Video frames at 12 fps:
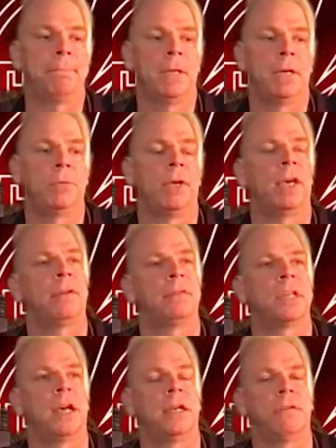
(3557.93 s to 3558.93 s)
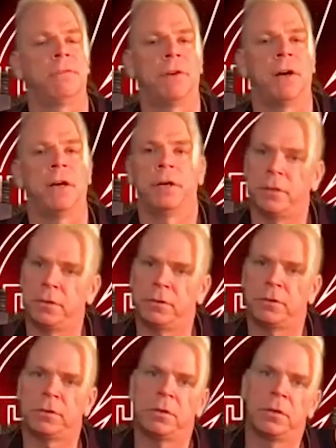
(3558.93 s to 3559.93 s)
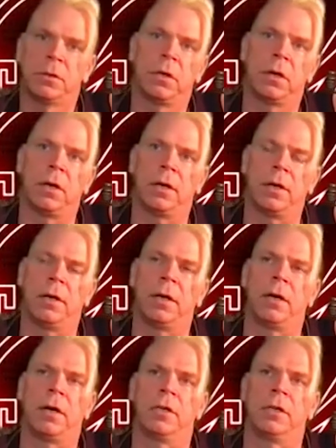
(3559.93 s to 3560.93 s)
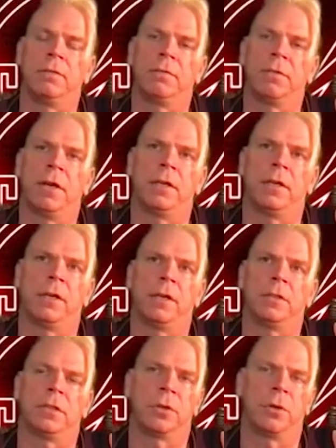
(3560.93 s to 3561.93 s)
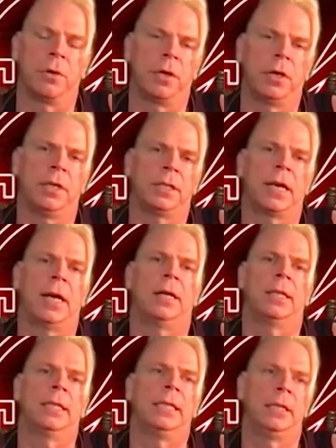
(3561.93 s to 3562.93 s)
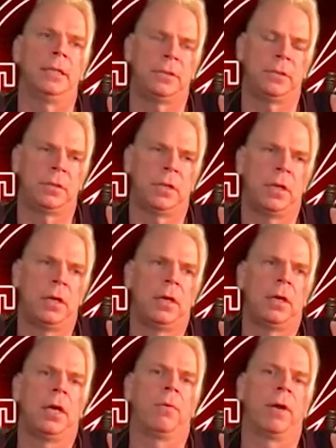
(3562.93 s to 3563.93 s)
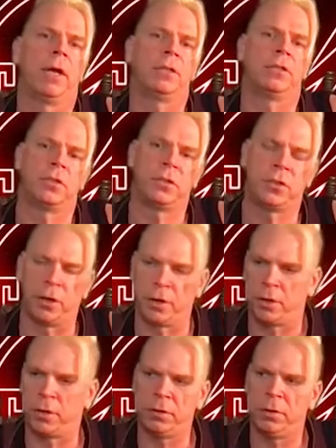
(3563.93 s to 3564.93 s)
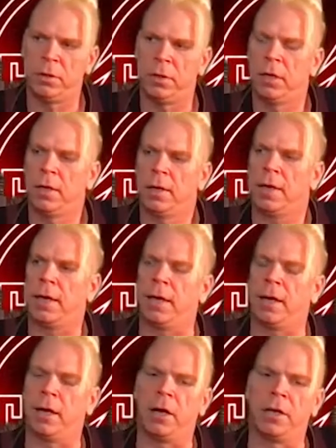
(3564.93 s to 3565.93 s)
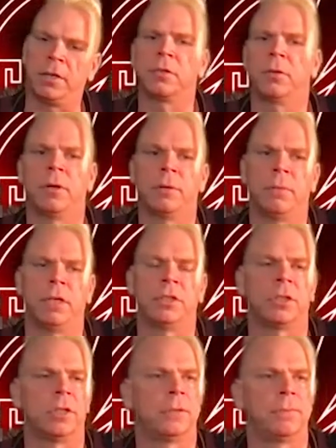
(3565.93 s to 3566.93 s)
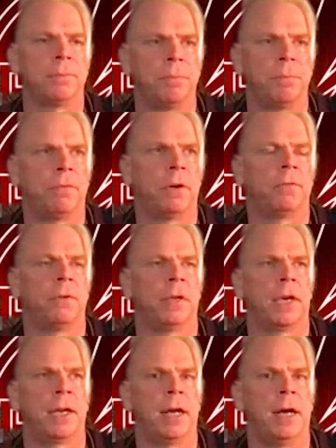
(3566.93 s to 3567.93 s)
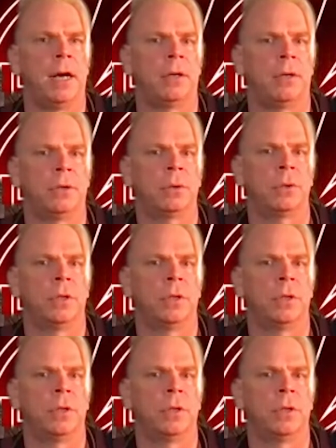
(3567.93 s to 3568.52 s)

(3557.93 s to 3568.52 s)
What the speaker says: and we have Tiny Fires, our good friend Art Santora and Kyle East and Rain Stern. And I also want to mention, before I forget, how